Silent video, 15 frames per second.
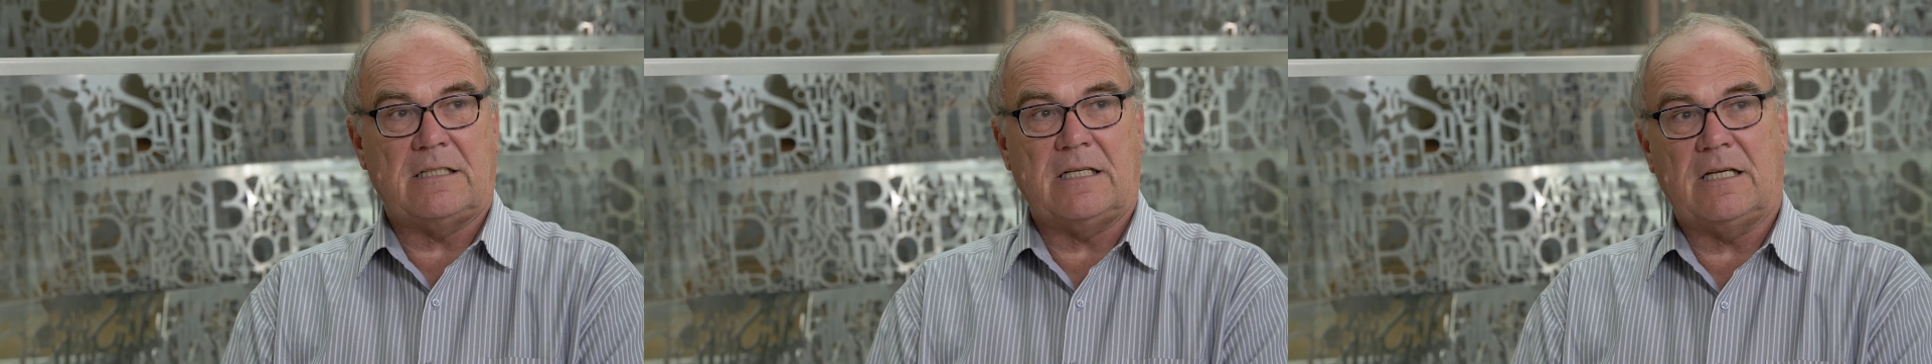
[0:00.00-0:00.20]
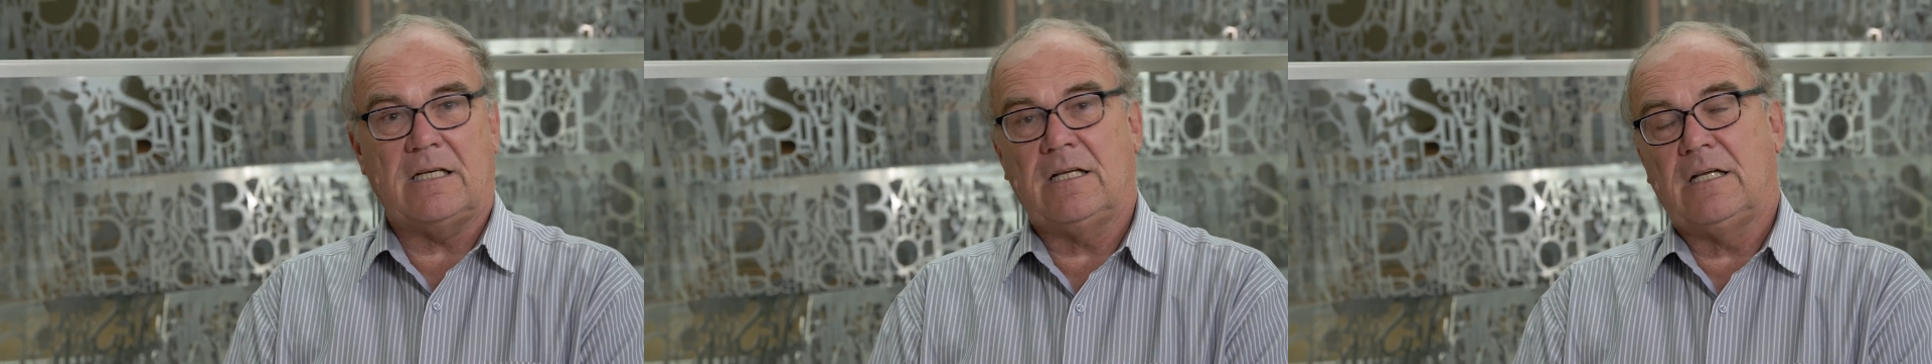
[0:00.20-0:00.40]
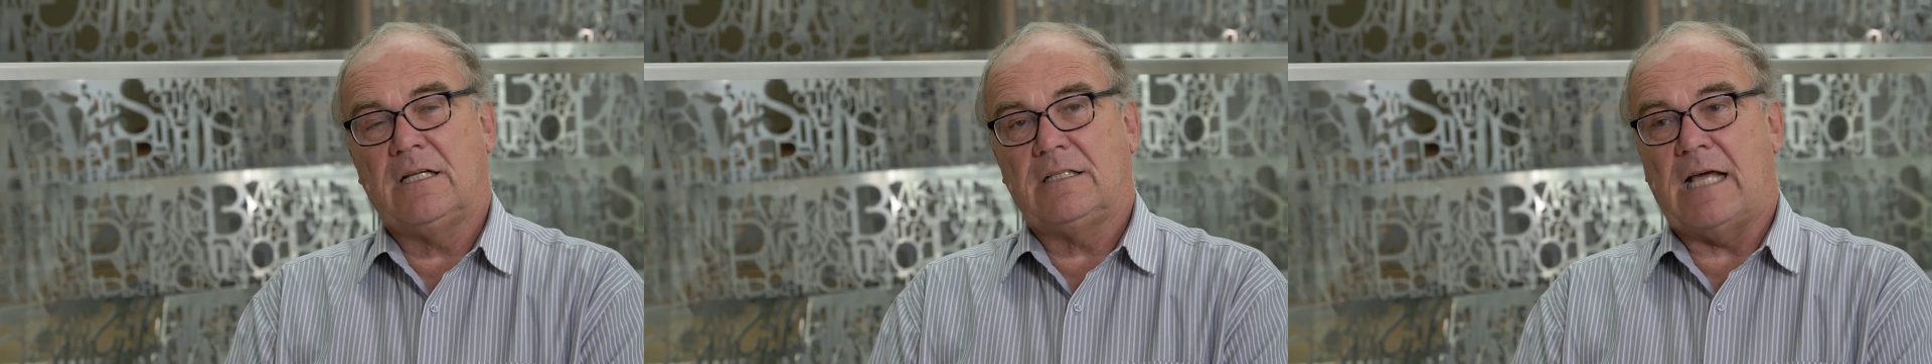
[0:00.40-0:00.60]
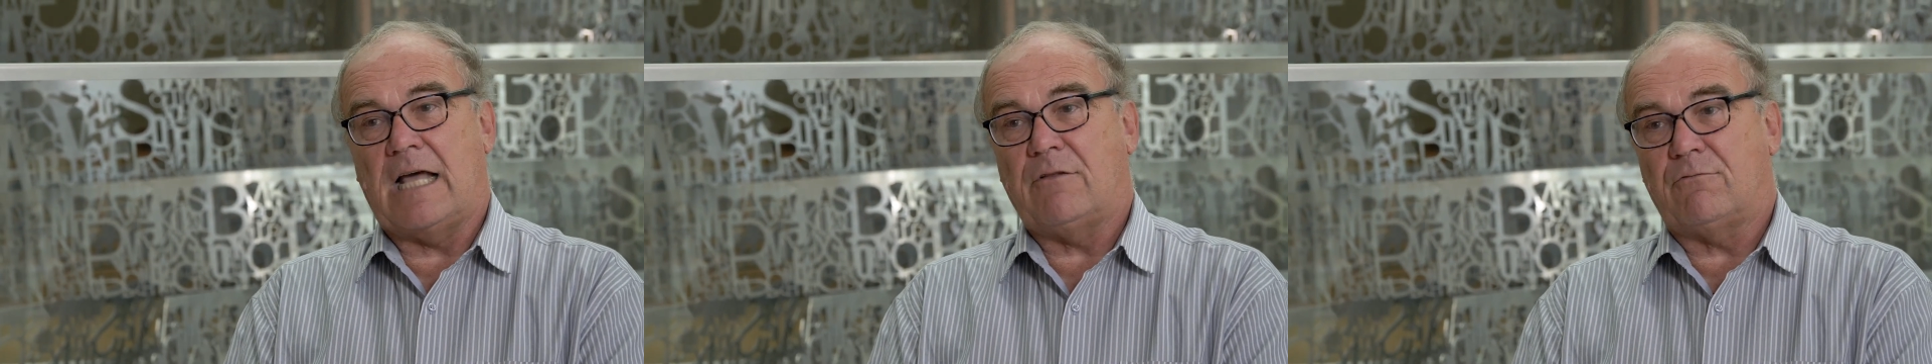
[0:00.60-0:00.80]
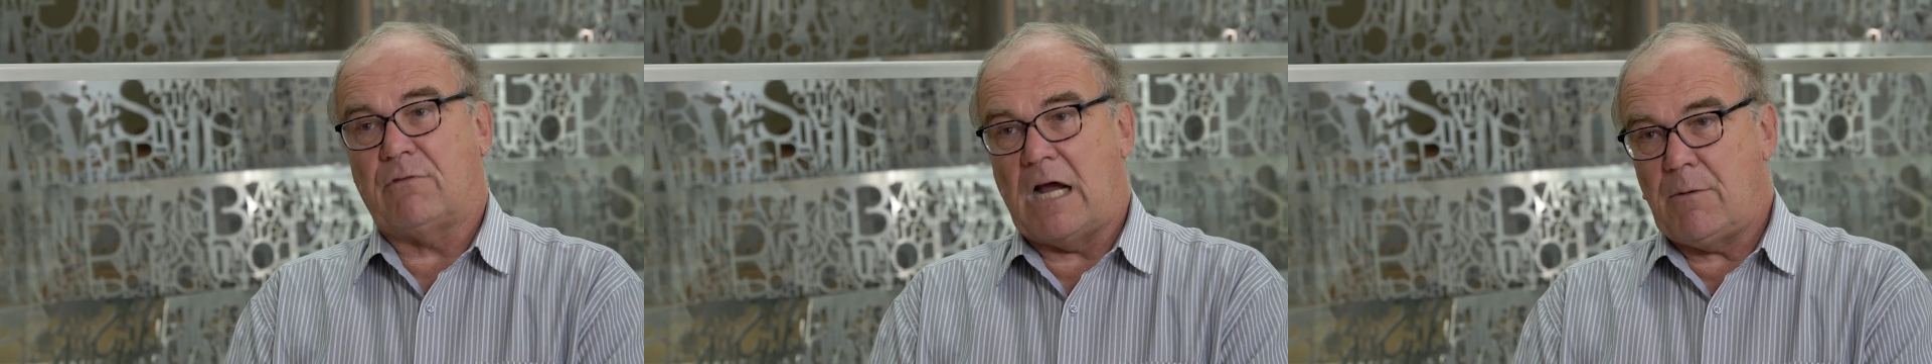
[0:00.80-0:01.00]
the
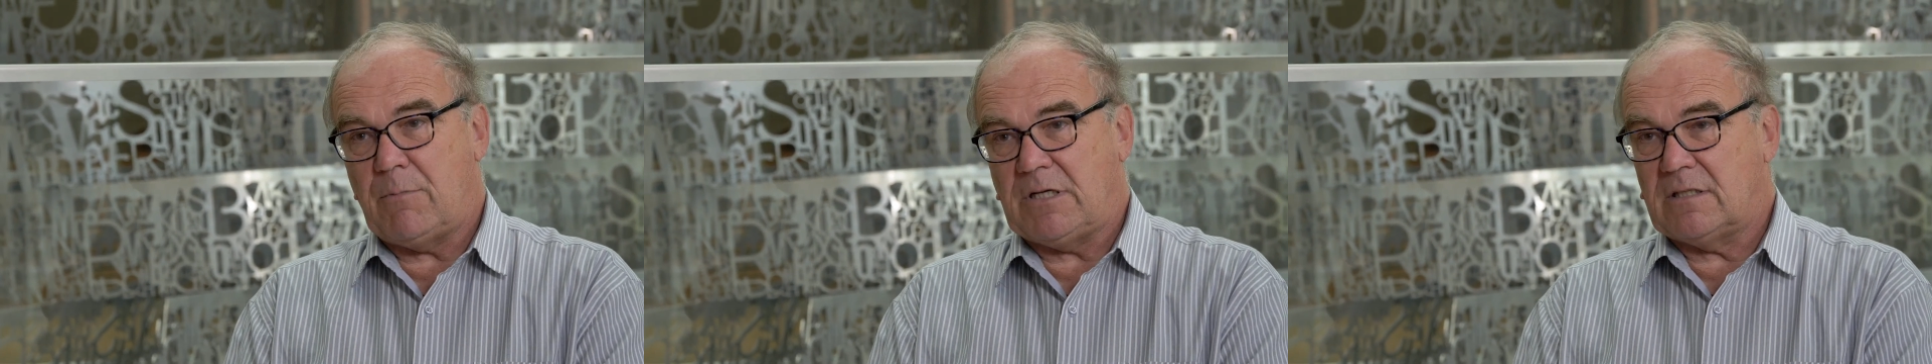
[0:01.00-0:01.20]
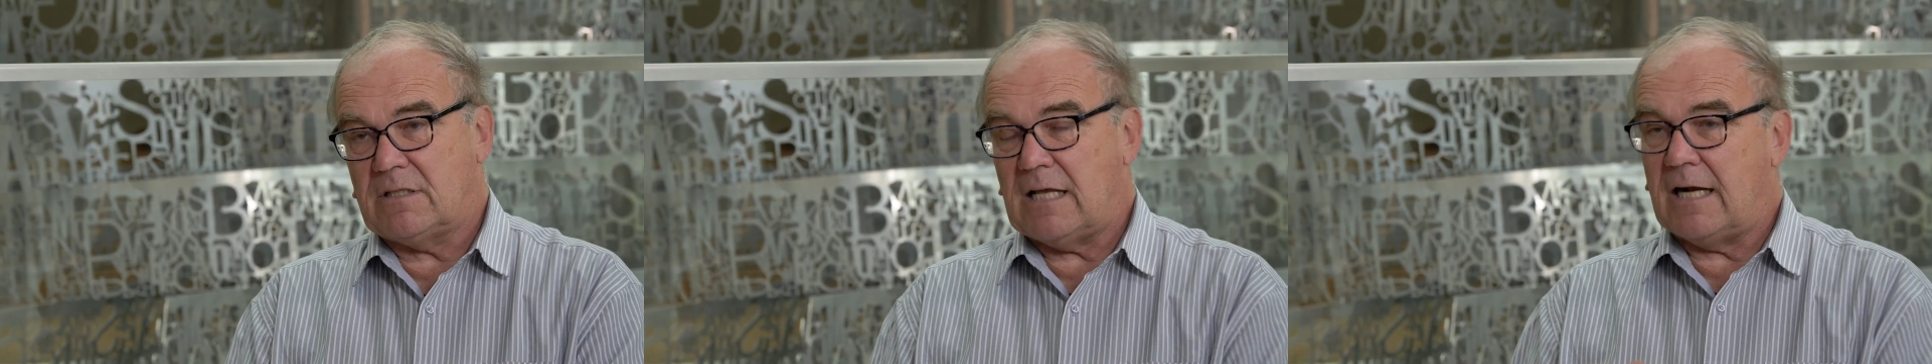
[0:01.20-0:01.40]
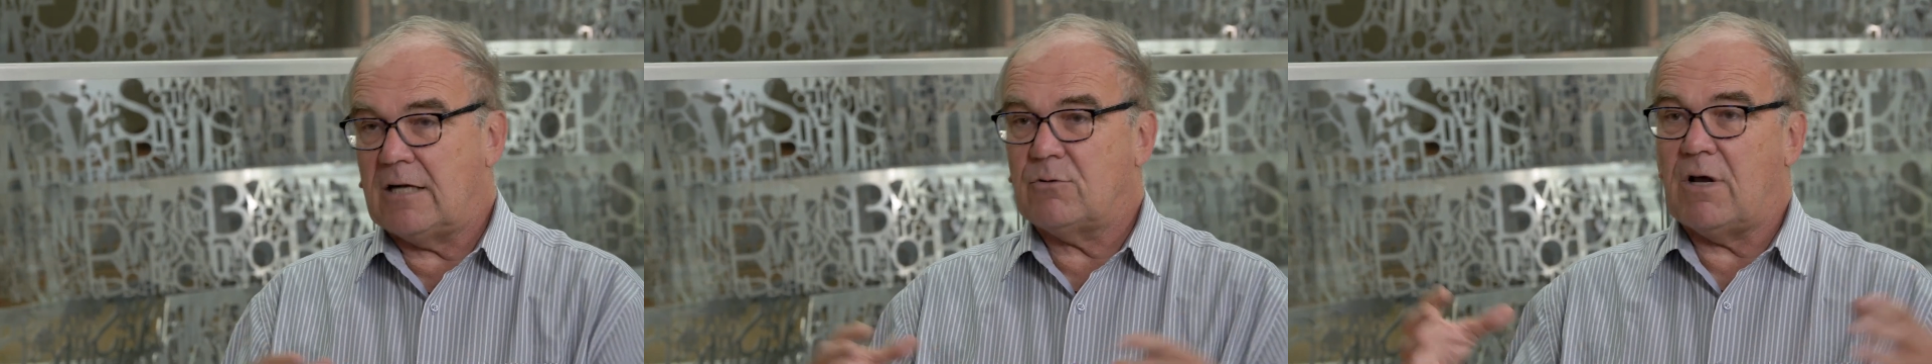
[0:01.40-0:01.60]
environmental.